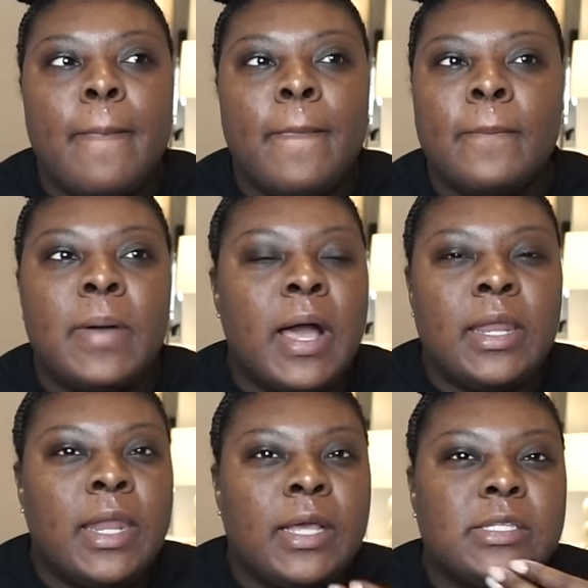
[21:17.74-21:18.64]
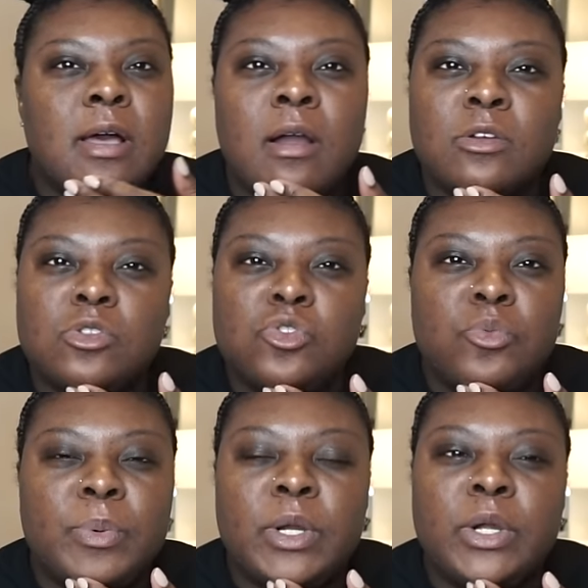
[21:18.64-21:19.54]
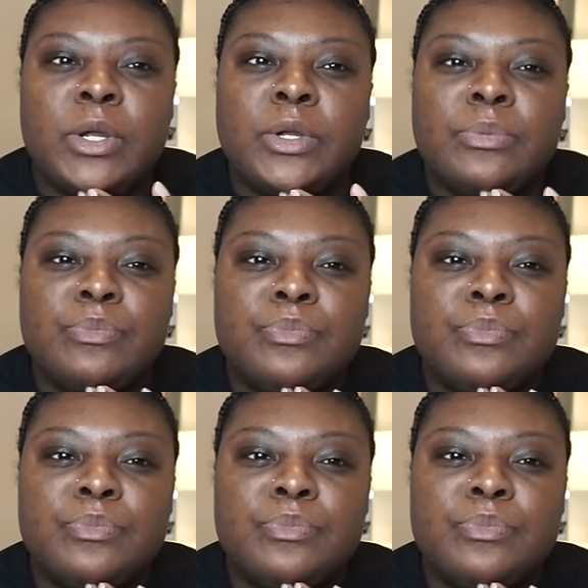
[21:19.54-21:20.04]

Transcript: their mock necks aren't super